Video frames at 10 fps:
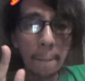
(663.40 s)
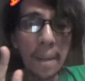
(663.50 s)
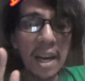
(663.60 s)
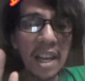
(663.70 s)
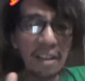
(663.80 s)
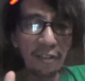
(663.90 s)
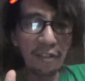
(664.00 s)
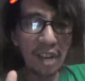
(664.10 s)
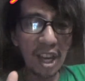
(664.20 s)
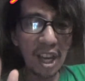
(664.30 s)

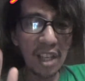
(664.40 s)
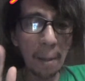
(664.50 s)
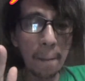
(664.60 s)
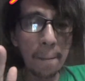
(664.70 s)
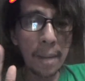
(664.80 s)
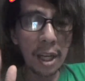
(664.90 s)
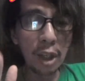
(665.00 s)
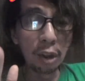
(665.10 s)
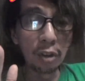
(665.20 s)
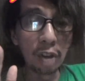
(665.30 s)
Belief is a $1
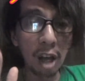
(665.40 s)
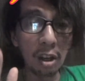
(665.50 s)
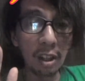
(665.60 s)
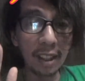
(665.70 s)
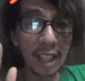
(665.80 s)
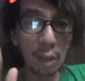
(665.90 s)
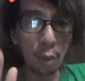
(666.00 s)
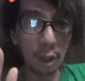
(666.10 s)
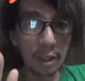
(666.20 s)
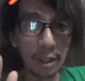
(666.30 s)
billion
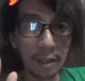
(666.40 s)
keyword.